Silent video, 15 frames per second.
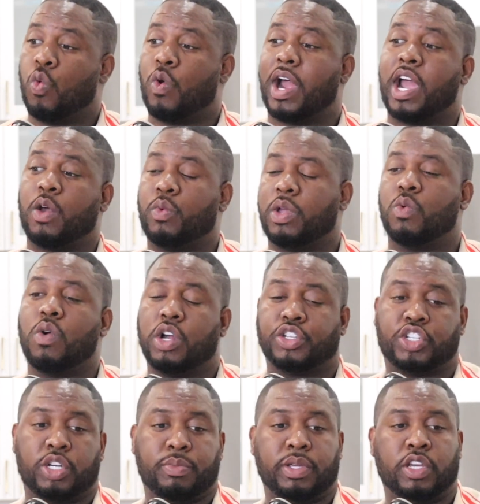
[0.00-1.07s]
Yeah. Why We
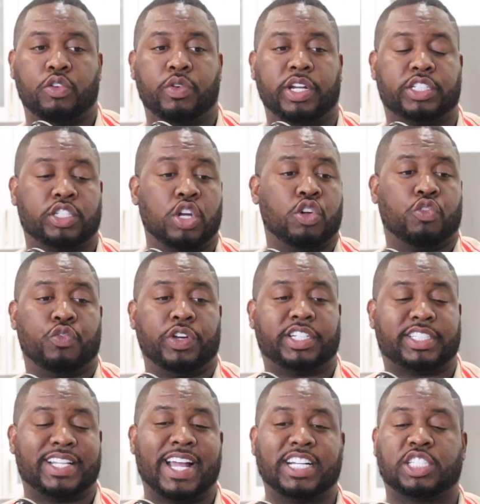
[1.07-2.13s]
Want You to Be Rich,
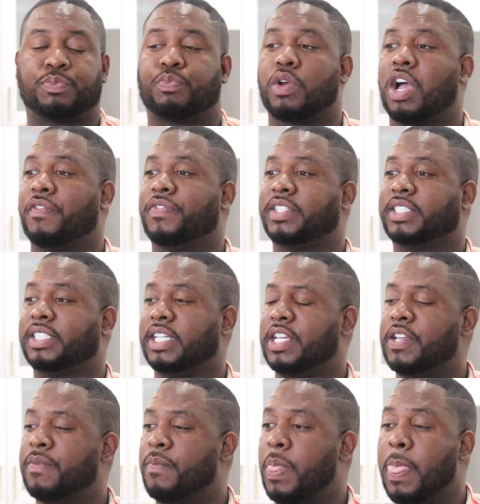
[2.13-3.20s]
Rich Dad's
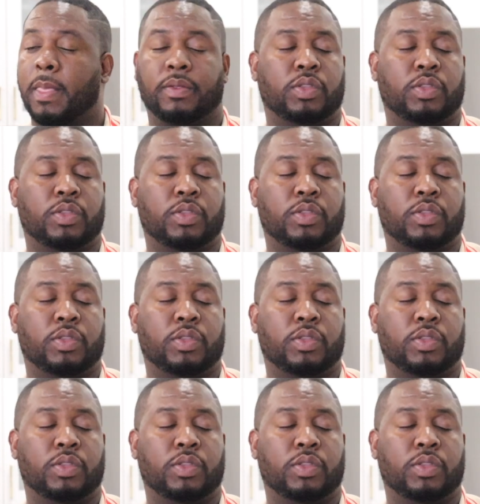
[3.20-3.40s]
Prophecy.